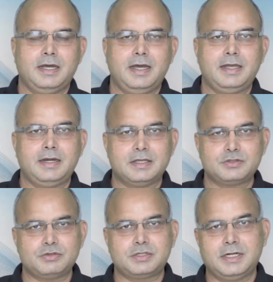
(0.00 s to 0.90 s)
and
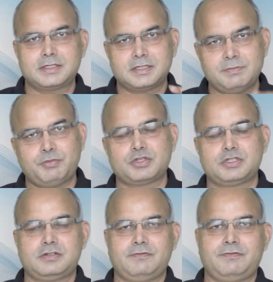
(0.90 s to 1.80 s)
associate some positive